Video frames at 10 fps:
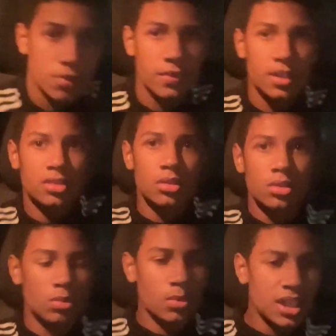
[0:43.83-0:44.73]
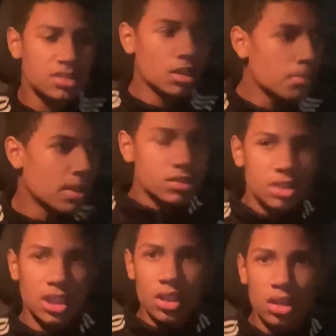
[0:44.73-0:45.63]
Finna raise up my
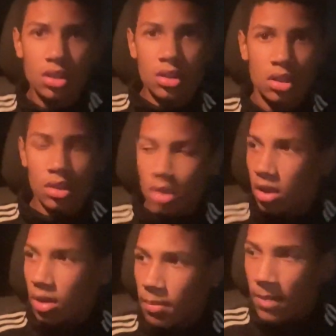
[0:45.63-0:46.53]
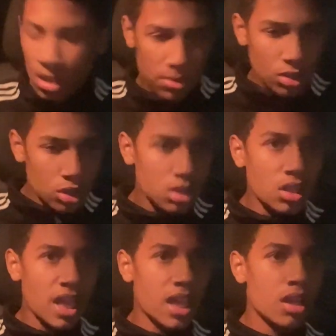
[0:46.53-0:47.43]
seat, make me look
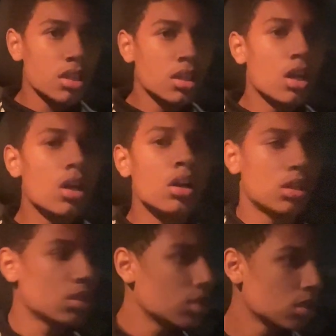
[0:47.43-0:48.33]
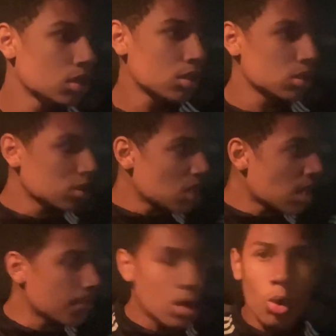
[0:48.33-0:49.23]
like, you know,
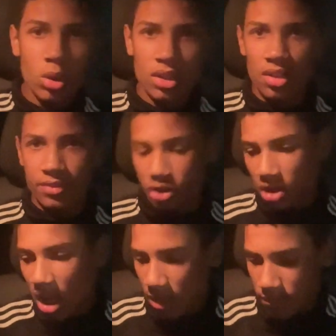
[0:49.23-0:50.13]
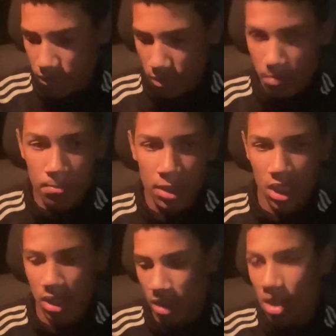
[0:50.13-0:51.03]
I'm old enough to drive,
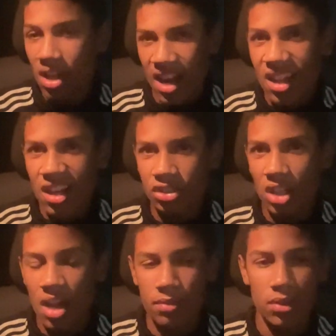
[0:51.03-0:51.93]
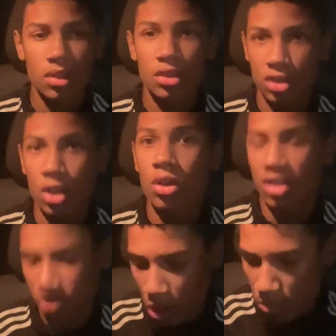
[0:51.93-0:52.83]
but I know how to drive, so
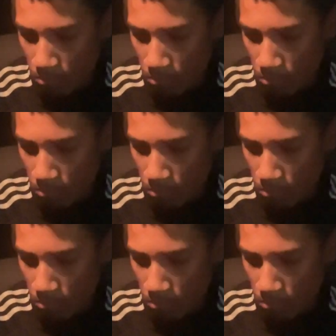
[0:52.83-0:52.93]
let's go.